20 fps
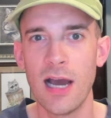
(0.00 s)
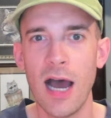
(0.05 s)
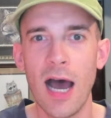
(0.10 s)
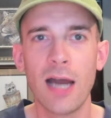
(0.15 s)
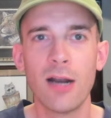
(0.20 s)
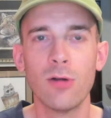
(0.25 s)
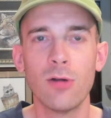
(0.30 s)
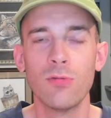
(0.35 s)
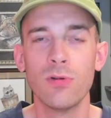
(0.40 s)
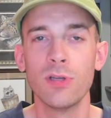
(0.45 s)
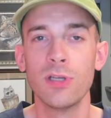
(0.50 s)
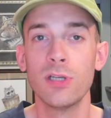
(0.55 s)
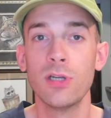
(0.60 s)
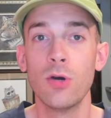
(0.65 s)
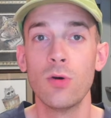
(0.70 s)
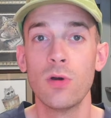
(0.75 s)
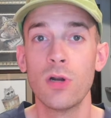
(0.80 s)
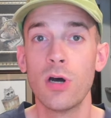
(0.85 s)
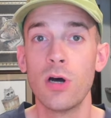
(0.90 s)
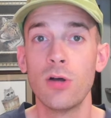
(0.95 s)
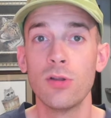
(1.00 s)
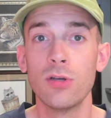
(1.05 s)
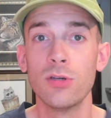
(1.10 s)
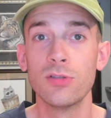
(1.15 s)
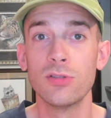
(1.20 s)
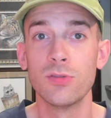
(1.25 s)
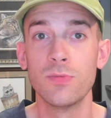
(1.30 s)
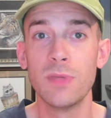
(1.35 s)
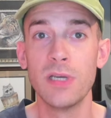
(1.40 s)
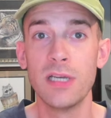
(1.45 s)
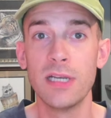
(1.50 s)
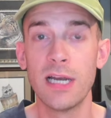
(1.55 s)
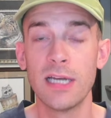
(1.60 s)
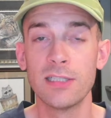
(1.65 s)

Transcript: I don't really know what all those mean.